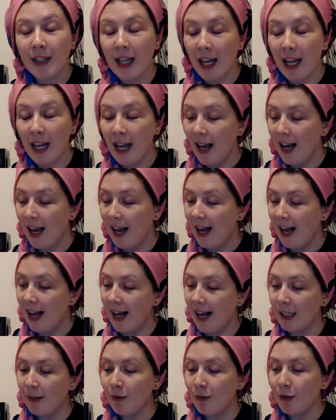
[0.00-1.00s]
and he
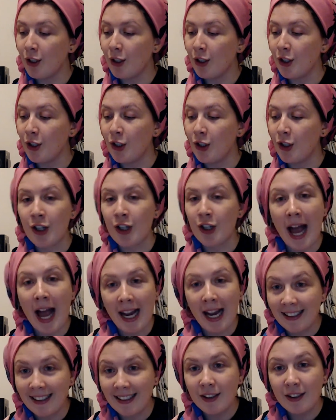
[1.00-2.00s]
rejected
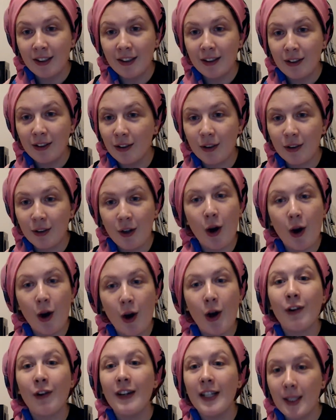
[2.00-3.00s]
the God of
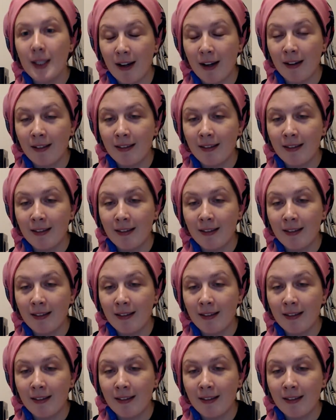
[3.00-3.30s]
Israel.